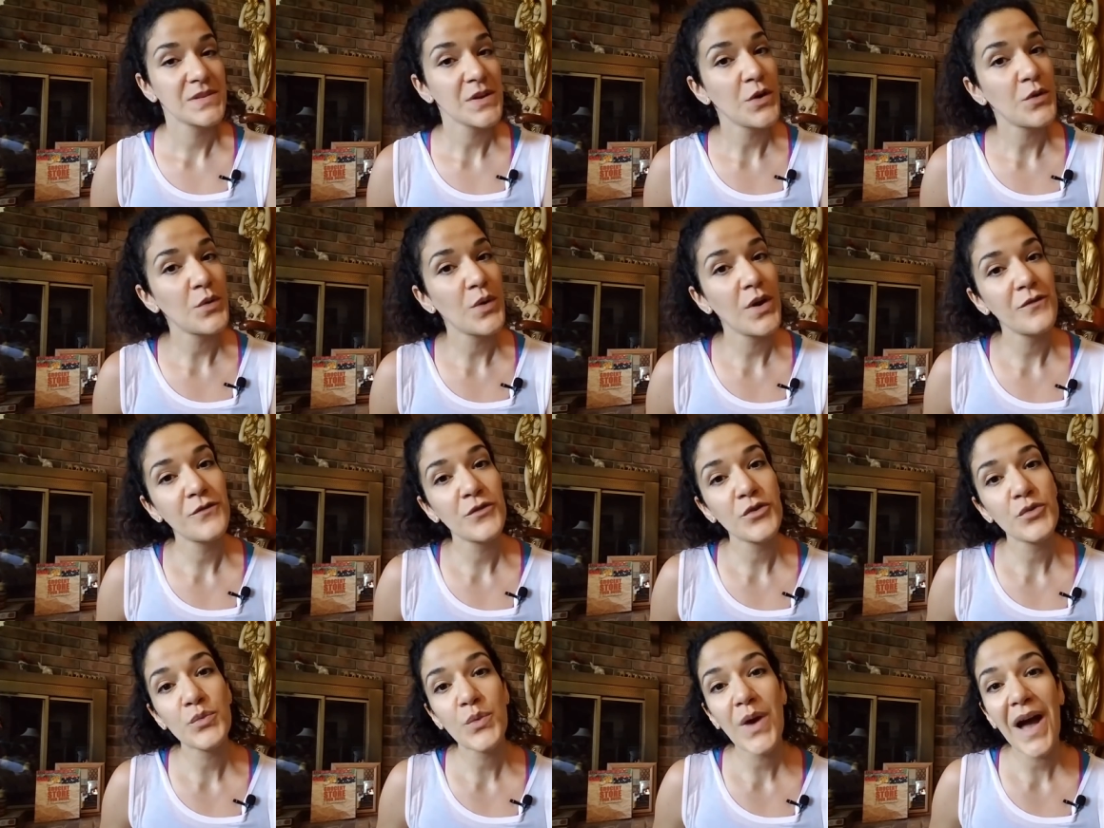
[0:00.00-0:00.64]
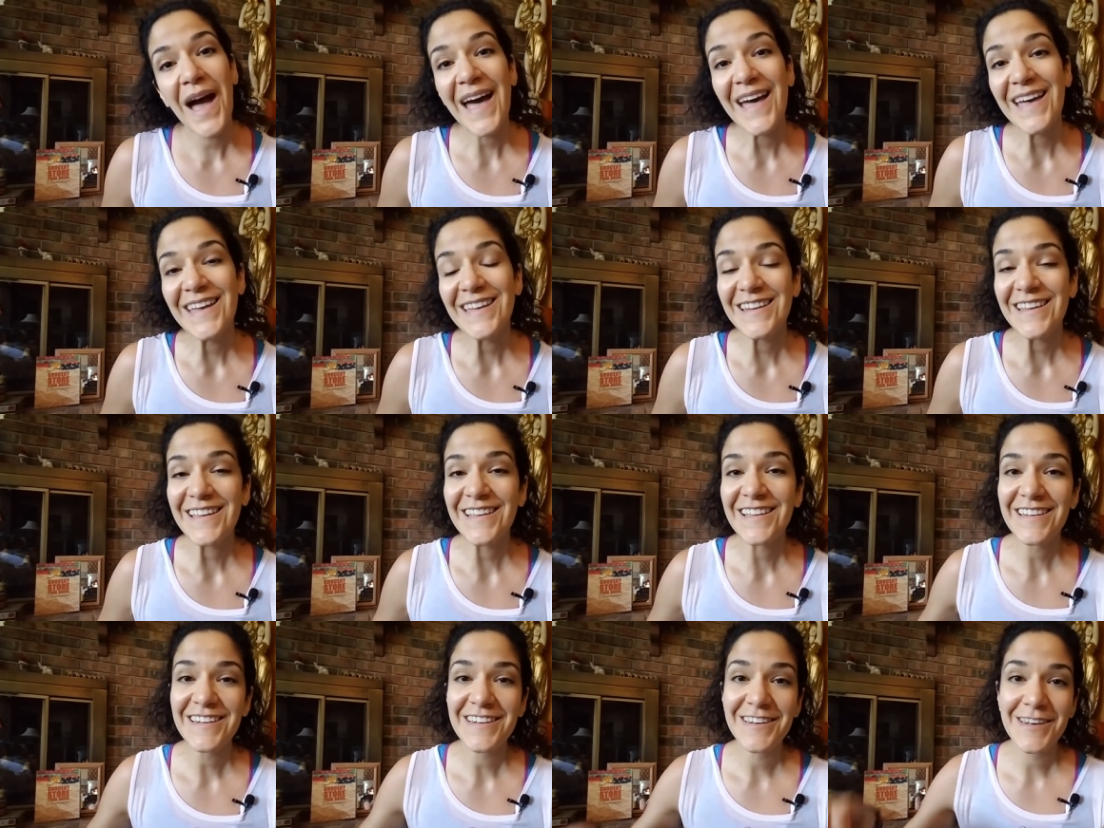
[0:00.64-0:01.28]
So
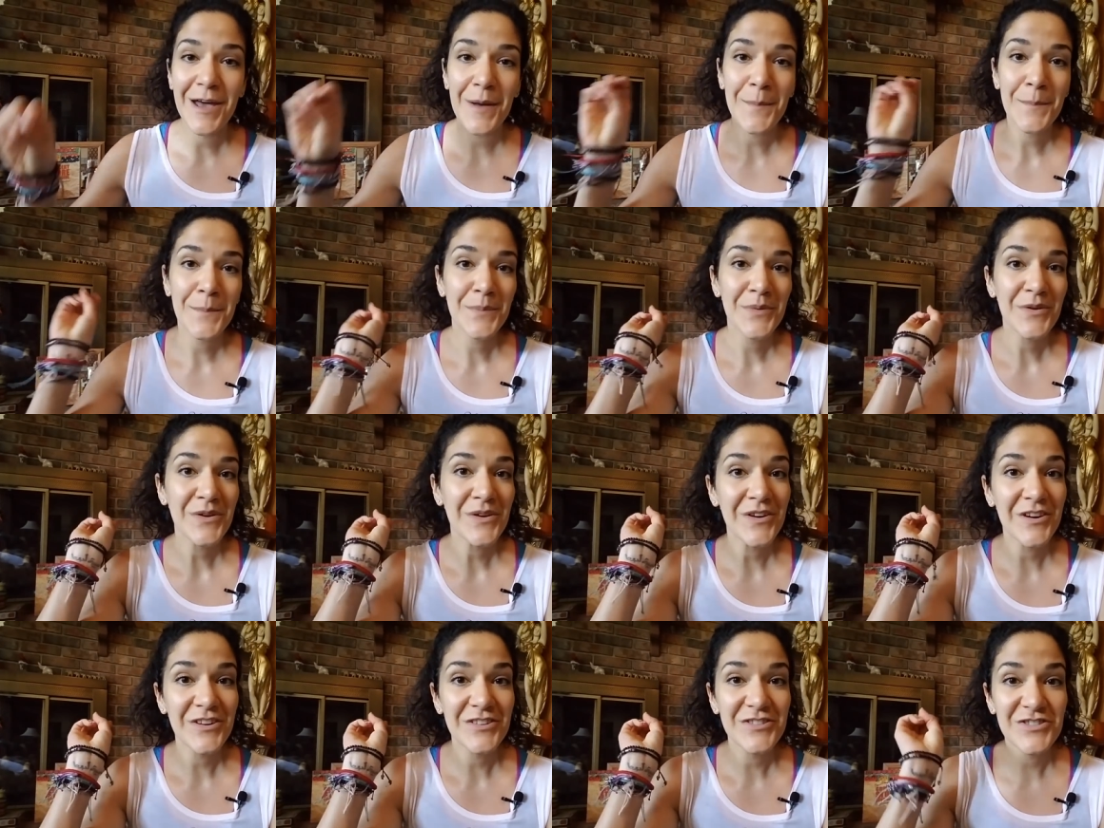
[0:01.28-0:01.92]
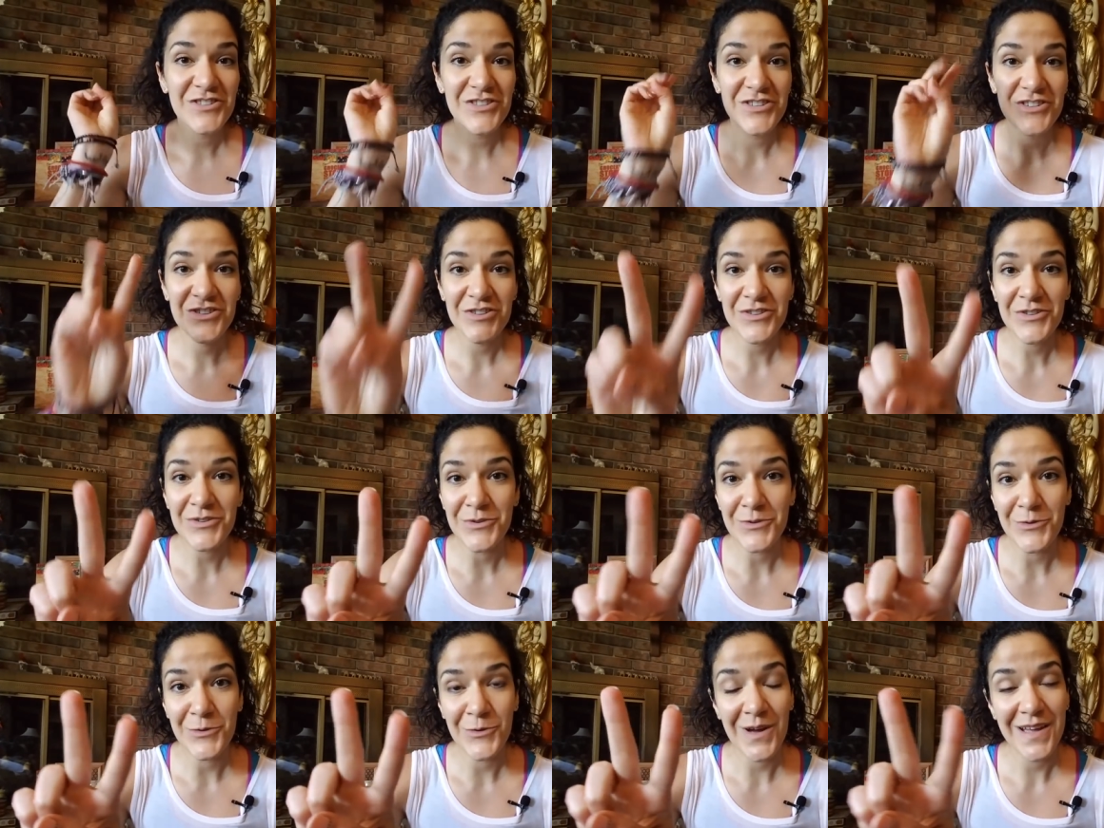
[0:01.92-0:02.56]
Variety number
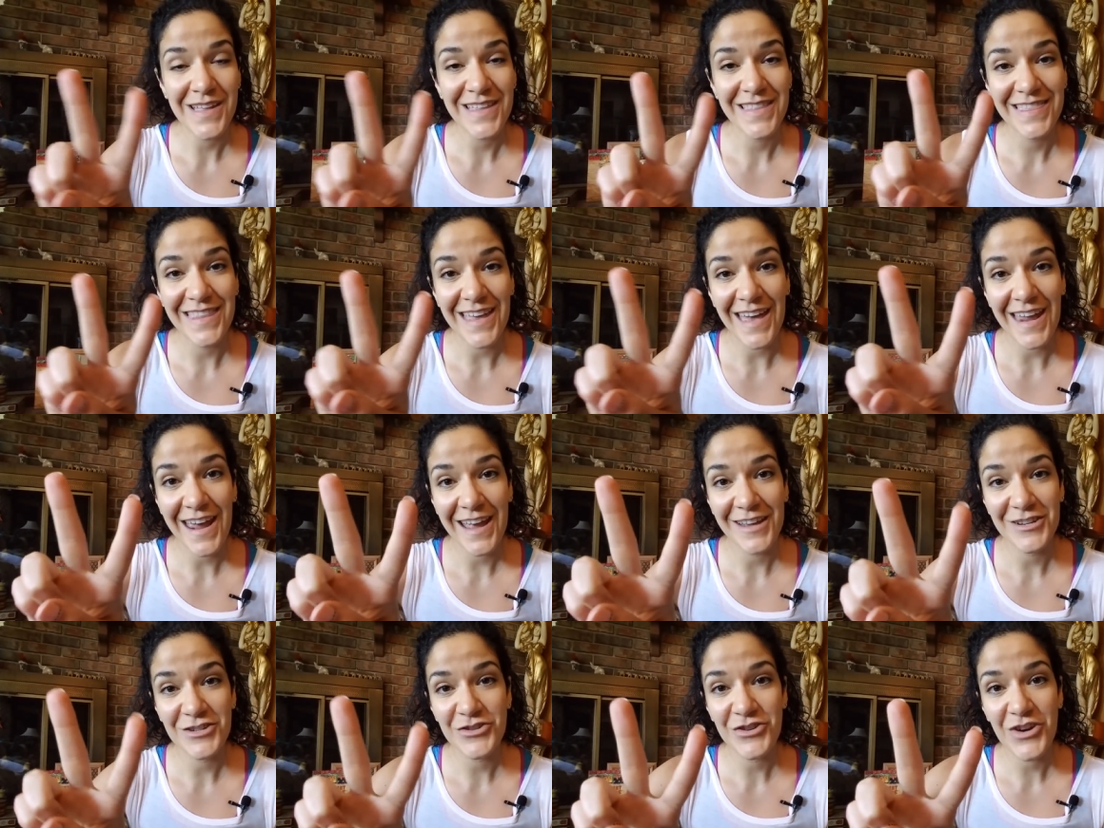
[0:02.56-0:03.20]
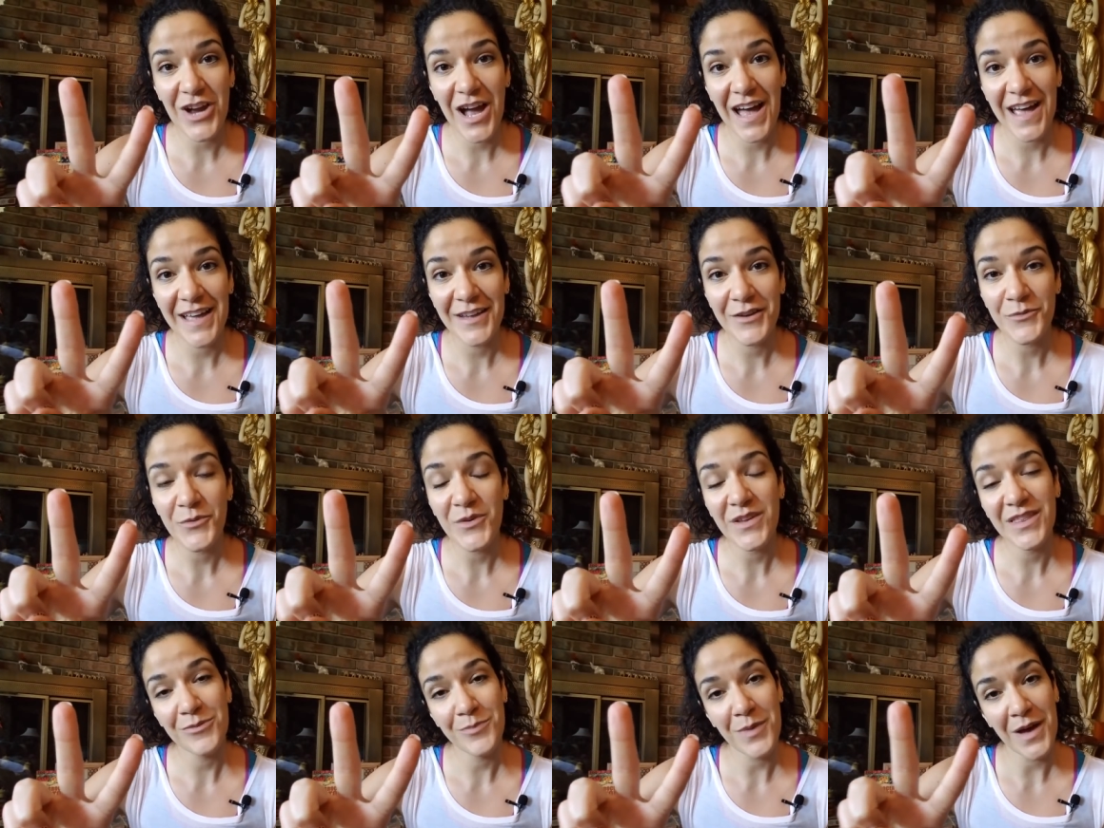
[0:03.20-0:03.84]
two that I
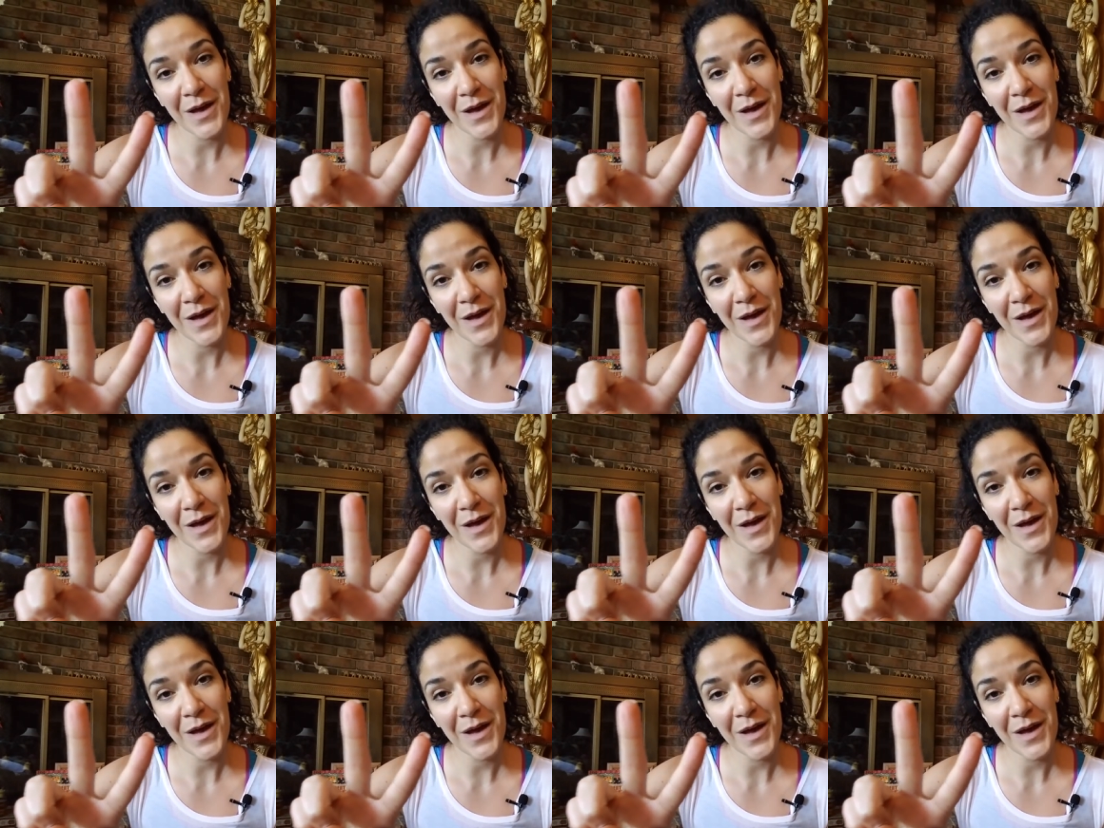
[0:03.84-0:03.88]
tried with